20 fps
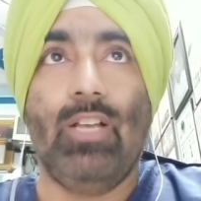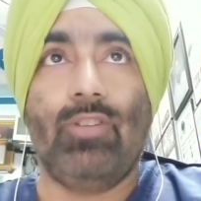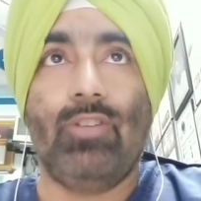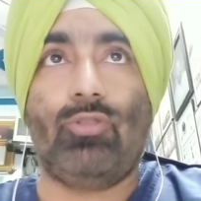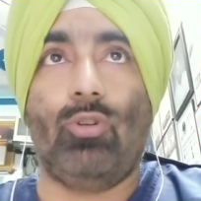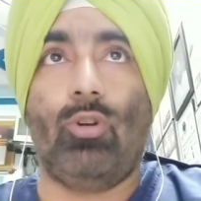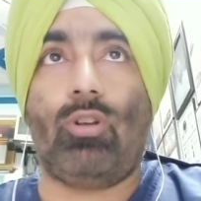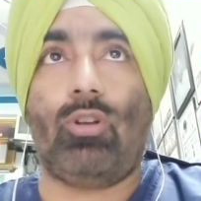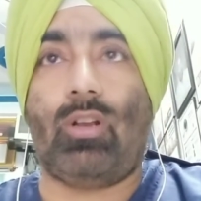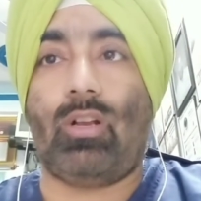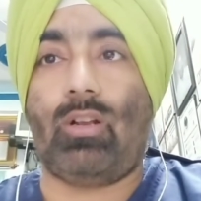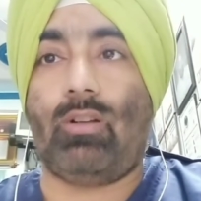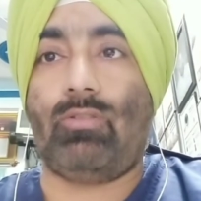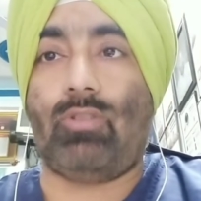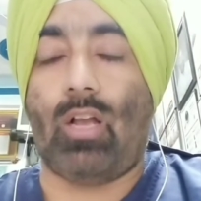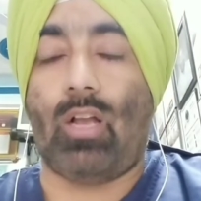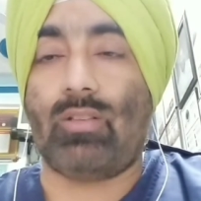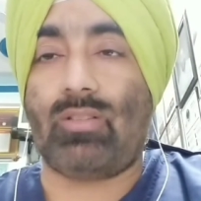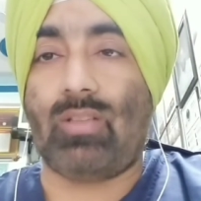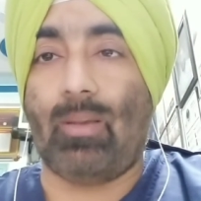So
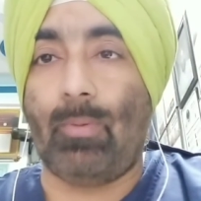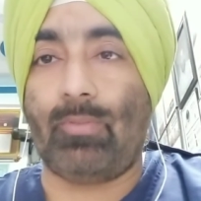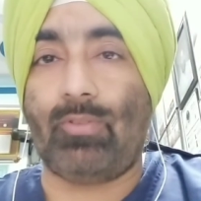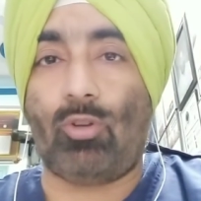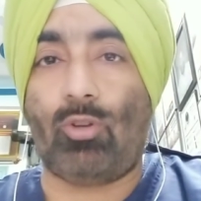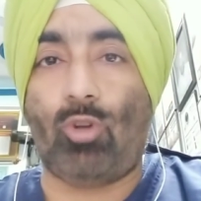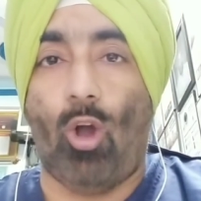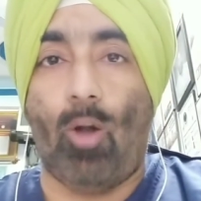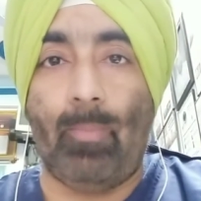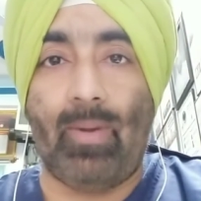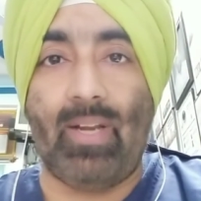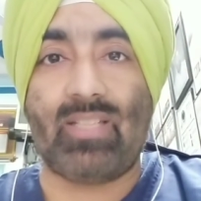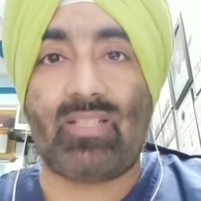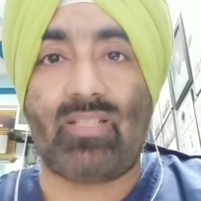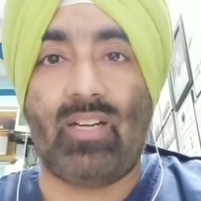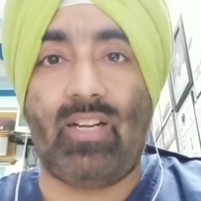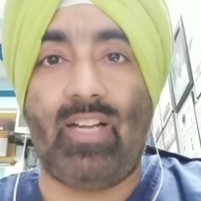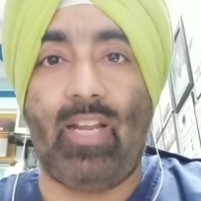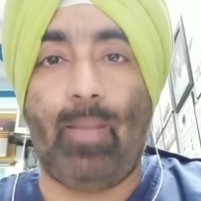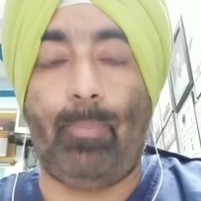some of the commonest
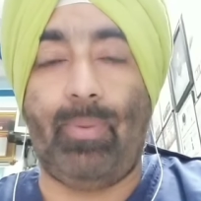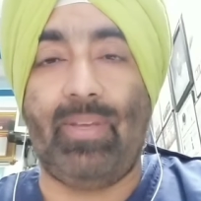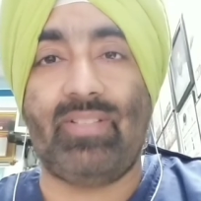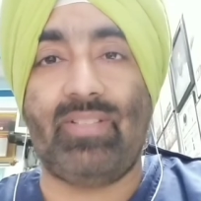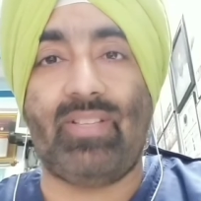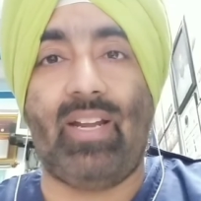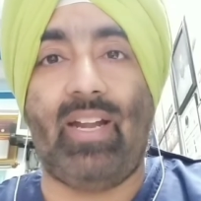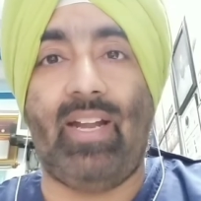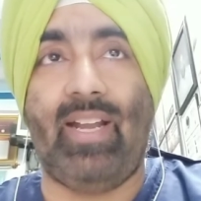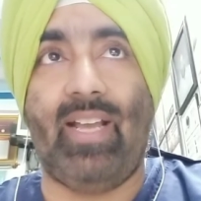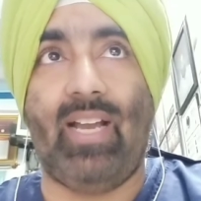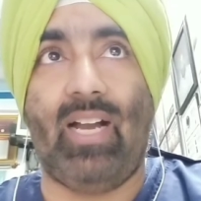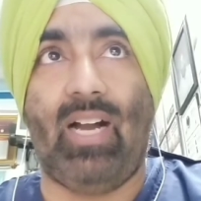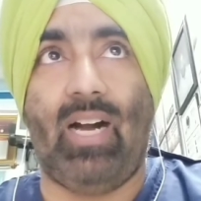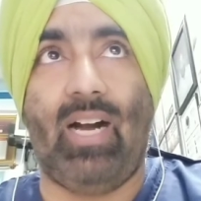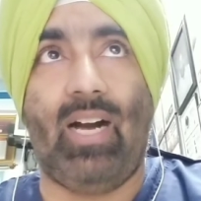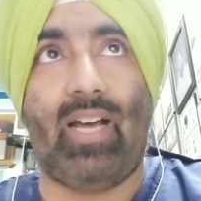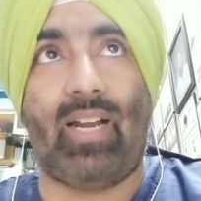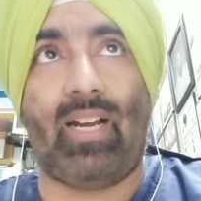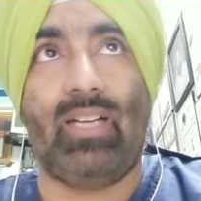DPs in India
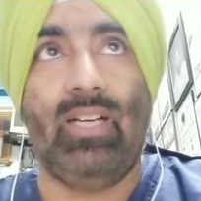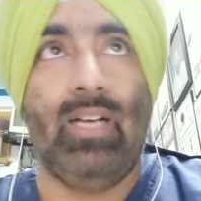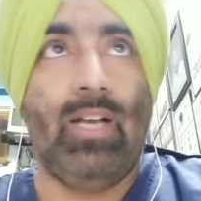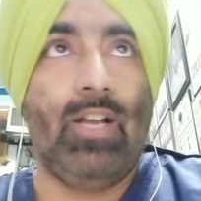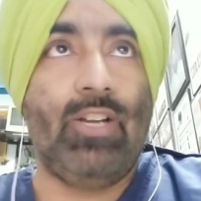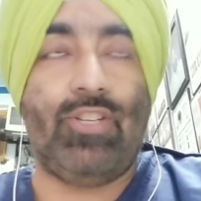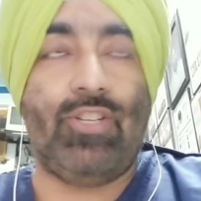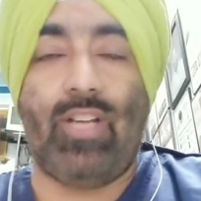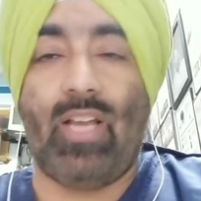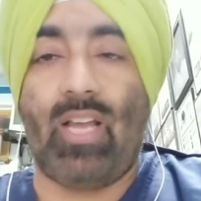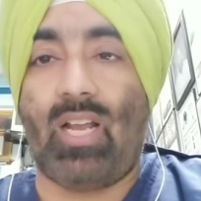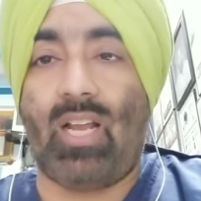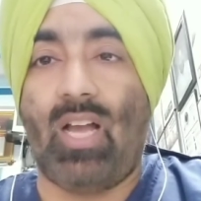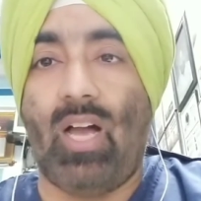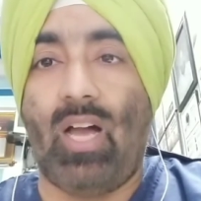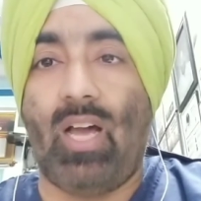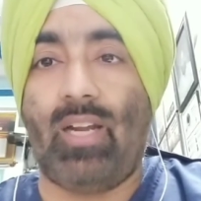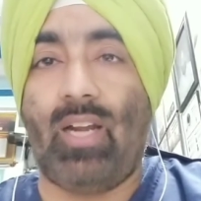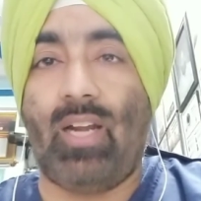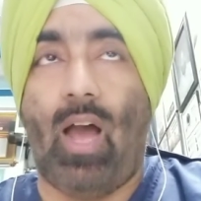are Share
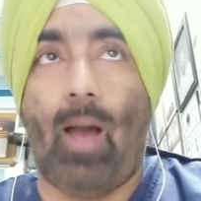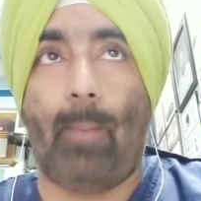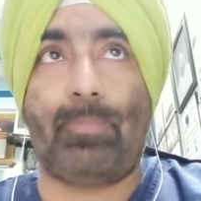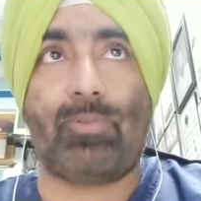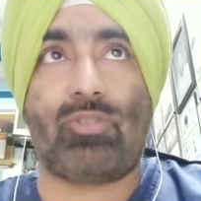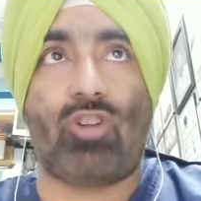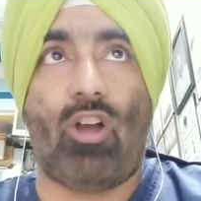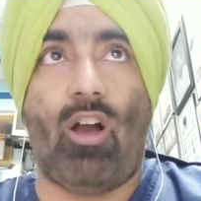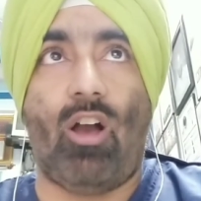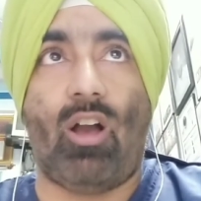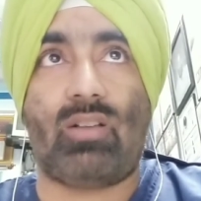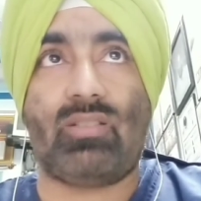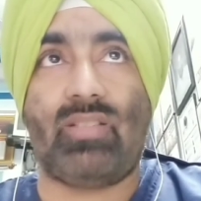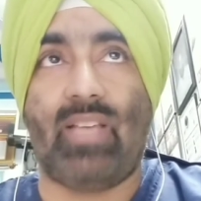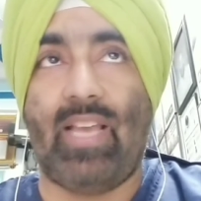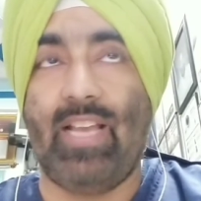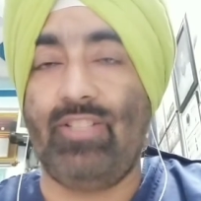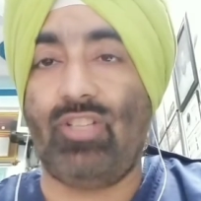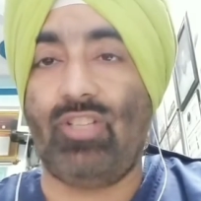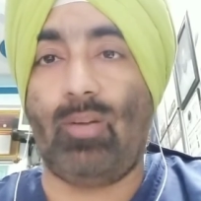Khan, Upstocks,
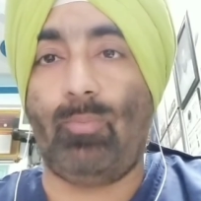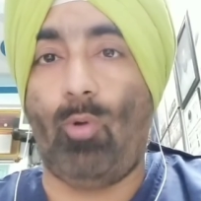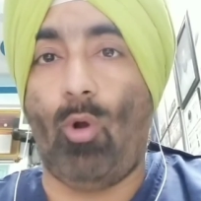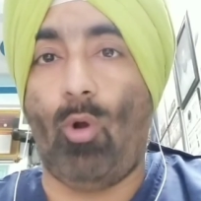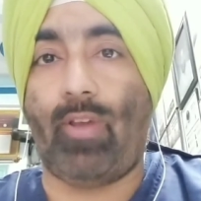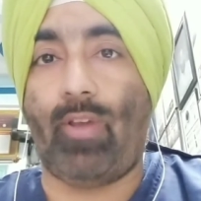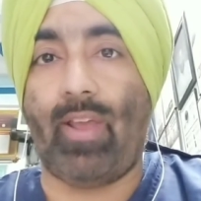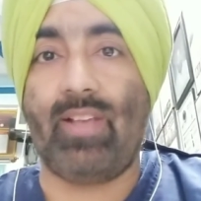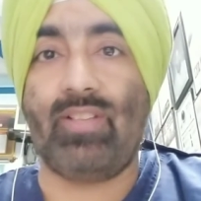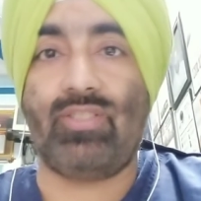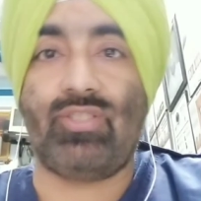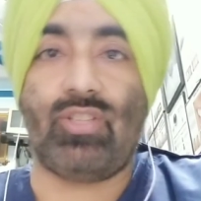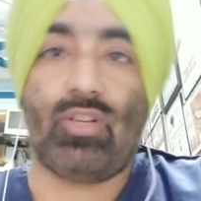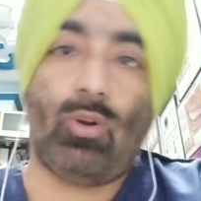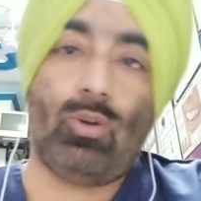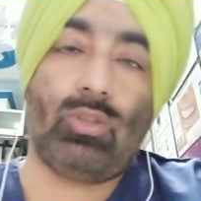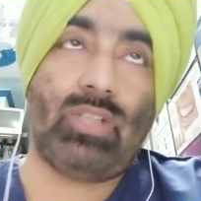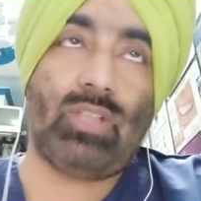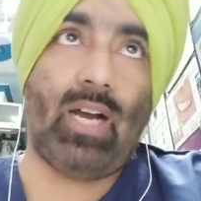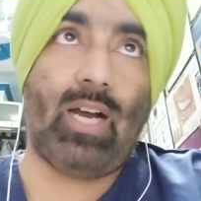Angel Broking,
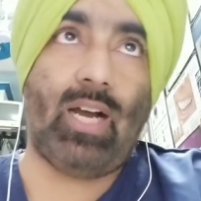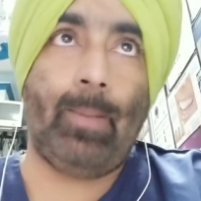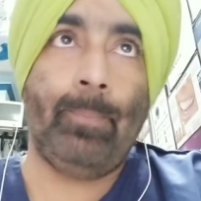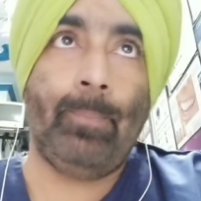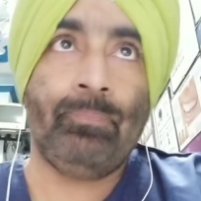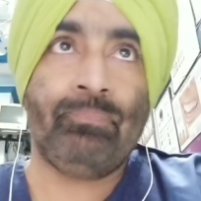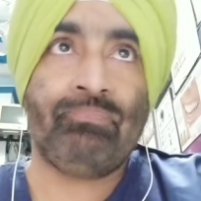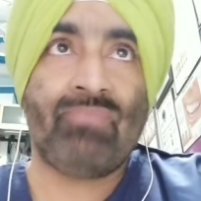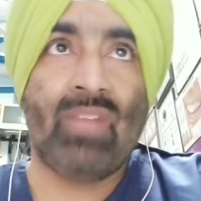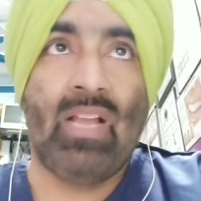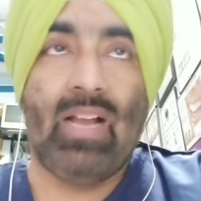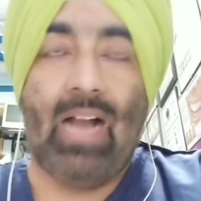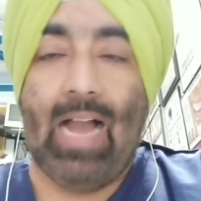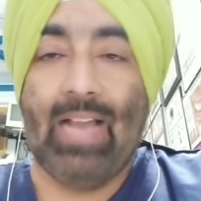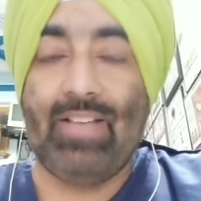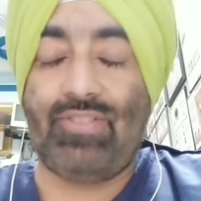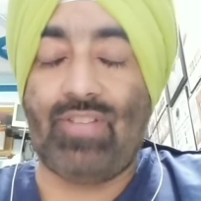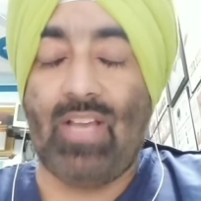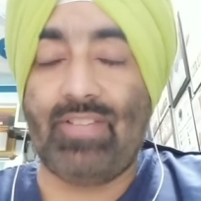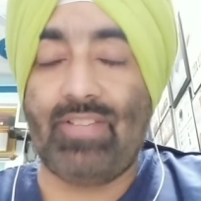Zerodha,
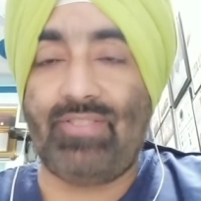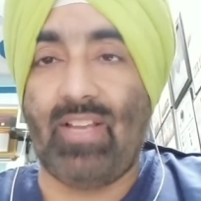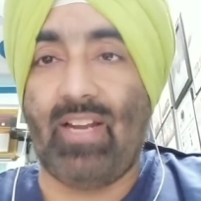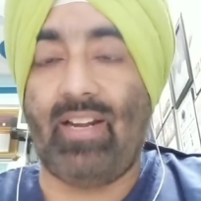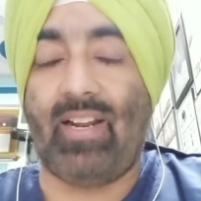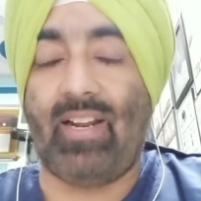ICICI